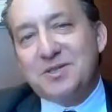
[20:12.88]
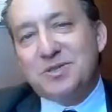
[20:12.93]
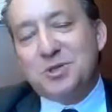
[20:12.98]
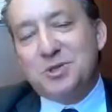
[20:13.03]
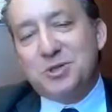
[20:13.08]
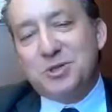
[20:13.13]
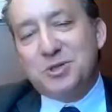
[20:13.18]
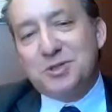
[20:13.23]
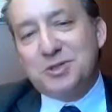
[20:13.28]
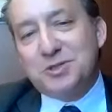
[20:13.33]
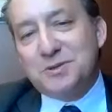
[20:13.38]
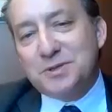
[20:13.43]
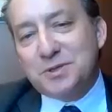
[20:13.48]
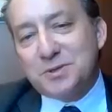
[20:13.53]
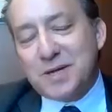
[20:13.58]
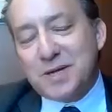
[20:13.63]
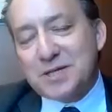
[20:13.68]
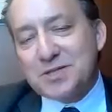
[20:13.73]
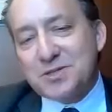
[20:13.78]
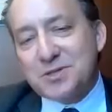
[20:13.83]
it's good to
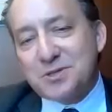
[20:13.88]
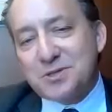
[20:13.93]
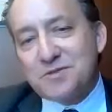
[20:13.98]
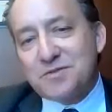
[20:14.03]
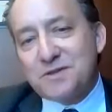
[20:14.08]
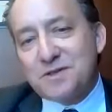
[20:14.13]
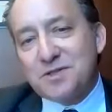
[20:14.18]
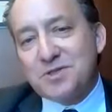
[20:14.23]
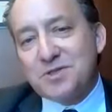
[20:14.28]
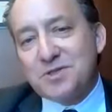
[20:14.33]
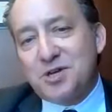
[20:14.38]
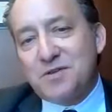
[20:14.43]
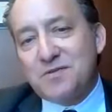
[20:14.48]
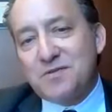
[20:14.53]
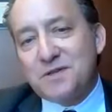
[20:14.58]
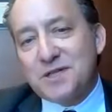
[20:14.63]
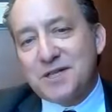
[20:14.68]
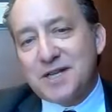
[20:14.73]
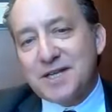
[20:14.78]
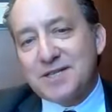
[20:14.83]
address those
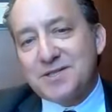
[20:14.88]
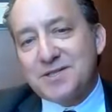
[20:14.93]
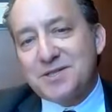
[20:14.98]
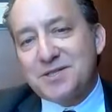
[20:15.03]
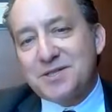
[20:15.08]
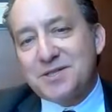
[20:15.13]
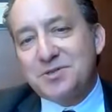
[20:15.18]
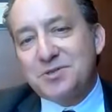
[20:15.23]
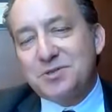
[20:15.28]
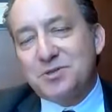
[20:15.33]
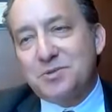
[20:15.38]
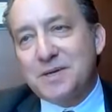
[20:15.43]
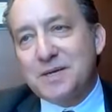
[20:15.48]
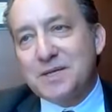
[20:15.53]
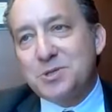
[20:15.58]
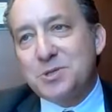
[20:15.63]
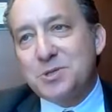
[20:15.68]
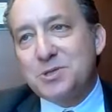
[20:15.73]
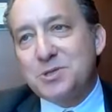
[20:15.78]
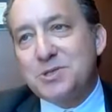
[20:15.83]
philosophical and existential
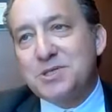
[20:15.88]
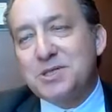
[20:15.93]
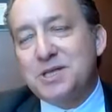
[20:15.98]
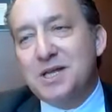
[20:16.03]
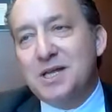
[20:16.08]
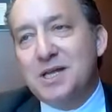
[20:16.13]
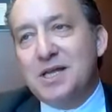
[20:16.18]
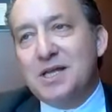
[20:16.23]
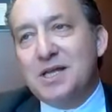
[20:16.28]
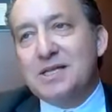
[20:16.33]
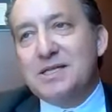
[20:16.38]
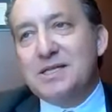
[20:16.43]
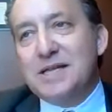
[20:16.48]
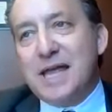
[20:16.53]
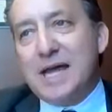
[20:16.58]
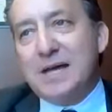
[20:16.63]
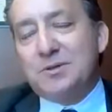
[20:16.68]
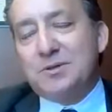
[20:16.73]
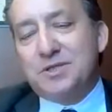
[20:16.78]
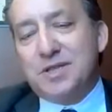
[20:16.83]
questions.
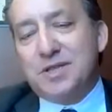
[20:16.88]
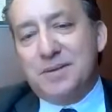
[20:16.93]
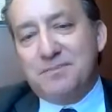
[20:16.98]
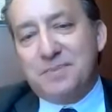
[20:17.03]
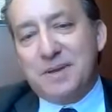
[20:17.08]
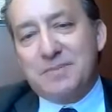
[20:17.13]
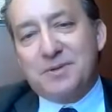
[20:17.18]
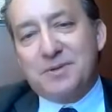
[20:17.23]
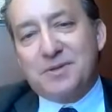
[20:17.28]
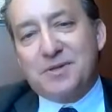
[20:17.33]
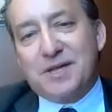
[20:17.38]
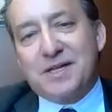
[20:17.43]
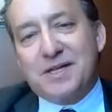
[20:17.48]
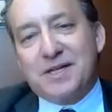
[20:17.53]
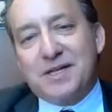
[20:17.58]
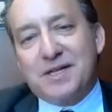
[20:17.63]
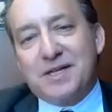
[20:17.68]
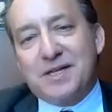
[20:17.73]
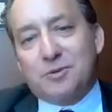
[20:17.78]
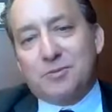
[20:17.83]
Now, some people then
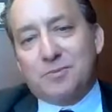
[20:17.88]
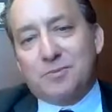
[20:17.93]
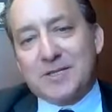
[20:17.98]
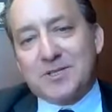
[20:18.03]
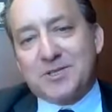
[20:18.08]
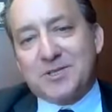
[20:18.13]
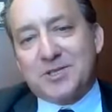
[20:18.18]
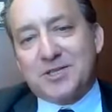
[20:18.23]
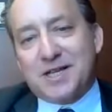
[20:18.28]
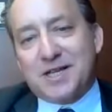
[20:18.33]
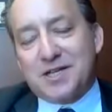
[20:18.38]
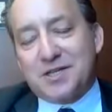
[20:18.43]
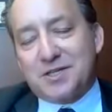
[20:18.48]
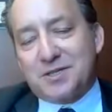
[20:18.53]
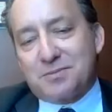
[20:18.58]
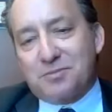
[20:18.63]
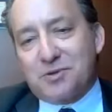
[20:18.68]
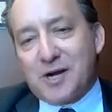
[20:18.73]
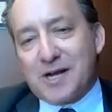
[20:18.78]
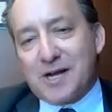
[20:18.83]
have a propensity to get
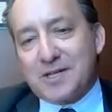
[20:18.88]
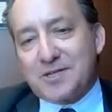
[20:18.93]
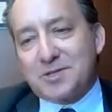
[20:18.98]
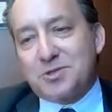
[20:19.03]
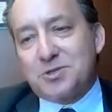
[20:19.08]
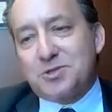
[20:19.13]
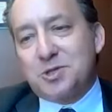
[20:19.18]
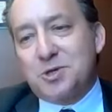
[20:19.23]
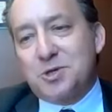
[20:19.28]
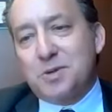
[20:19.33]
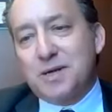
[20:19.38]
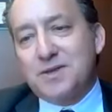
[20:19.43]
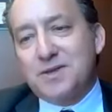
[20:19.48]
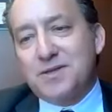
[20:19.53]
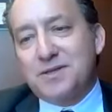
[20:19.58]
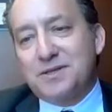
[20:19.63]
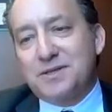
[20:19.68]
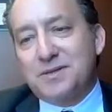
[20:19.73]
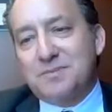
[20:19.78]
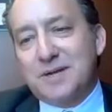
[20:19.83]
depressed. So I
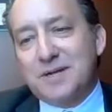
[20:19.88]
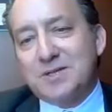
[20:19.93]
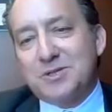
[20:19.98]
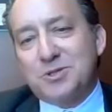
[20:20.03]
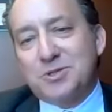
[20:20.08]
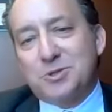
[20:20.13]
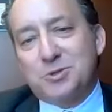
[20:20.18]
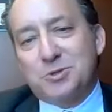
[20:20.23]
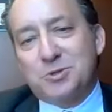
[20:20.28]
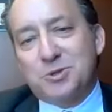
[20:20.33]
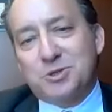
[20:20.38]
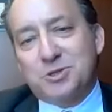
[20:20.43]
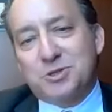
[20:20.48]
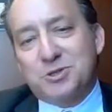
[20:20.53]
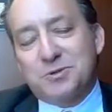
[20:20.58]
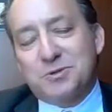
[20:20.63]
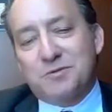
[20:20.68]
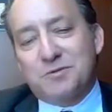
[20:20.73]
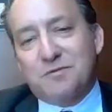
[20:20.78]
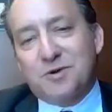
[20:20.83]
think the best solution
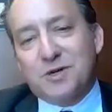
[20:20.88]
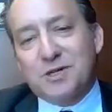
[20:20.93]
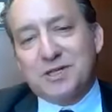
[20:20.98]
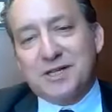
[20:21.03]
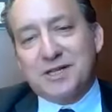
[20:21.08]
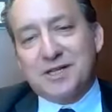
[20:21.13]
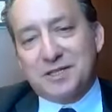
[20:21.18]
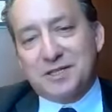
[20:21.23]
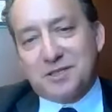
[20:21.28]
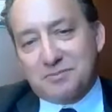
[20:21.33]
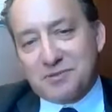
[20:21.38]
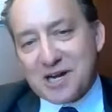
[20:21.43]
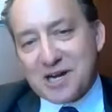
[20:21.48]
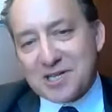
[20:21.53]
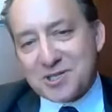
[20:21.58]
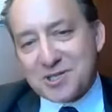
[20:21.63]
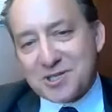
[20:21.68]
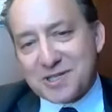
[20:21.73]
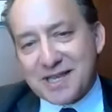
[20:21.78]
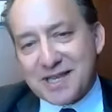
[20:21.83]
to avoid getting
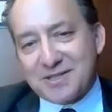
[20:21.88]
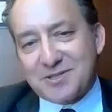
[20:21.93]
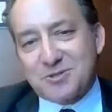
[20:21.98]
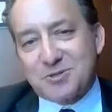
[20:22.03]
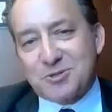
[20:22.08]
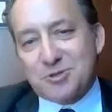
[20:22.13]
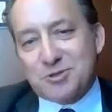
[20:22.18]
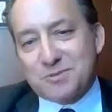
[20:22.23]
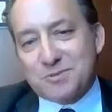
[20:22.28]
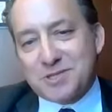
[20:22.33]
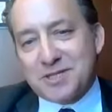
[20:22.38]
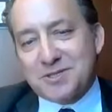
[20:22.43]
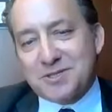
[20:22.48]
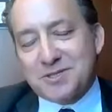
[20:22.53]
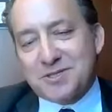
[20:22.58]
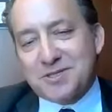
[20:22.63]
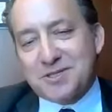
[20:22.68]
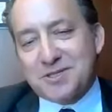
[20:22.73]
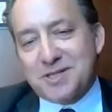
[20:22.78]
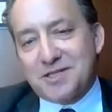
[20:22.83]
depressed in that circumstance
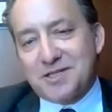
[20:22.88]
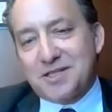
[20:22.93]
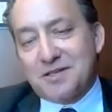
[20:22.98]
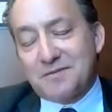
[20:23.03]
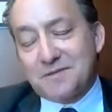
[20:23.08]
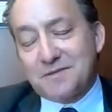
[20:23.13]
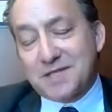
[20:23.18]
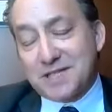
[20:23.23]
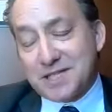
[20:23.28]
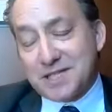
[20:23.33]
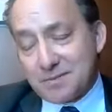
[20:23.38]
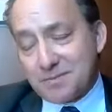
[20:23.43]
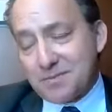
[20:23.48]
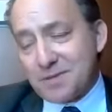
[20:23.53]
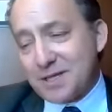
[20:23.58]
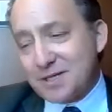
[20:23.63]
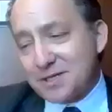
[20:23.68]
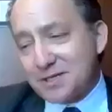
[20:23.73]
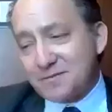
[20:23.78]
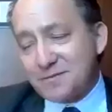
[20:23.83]
is to get enough sleep.
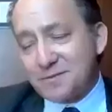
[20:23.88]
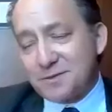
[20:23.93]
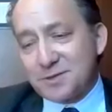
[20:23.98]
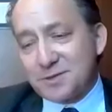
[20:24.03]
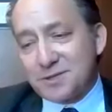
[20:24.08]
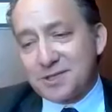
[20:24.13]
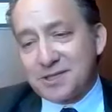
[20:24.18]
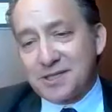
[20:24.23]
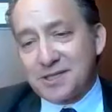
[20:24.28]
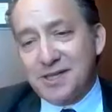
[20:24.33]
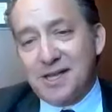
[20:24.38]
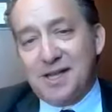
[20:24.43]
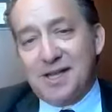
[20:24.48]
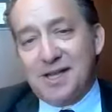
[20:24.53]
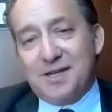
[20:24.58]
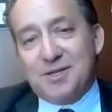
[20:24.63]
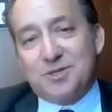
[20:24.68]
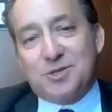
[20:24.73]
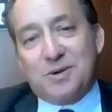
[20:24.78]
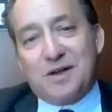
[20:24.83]
That's the first thing.
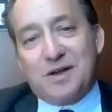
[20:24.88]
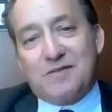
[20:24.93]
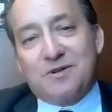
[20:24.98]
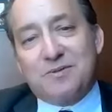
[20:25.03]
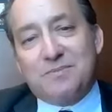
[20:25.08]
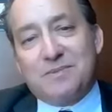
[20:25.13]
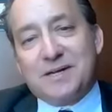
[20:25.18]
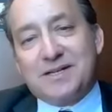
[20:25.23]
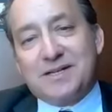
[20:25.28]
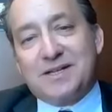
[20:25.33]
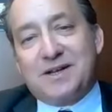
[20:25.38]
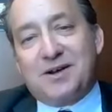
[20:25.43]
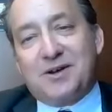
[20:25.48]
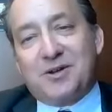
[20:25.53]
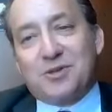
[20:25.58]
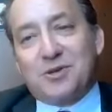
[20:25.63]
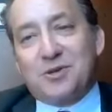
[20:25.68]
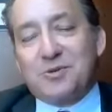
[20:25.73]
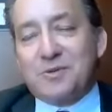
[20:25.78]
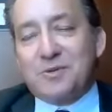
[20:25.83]
So everybody,
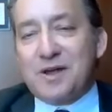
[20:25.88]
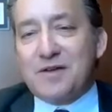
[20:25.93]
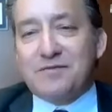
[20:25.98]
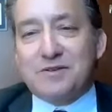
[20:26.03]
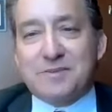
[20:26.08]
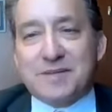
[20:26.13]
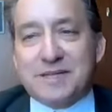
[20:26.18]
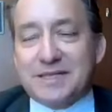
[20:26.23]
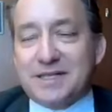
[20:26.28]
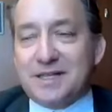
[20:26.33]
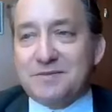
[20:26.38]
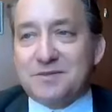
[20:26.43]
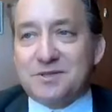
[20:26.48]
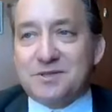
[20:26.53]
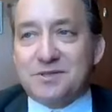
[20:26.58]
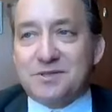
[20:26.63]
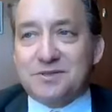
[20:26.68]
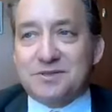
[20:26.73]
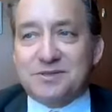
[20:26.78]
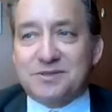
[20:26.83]
although everybody loves
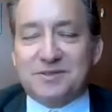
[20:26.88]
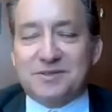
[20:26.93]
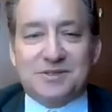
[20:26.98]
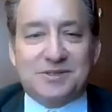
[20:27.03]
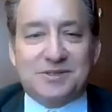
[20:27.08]
the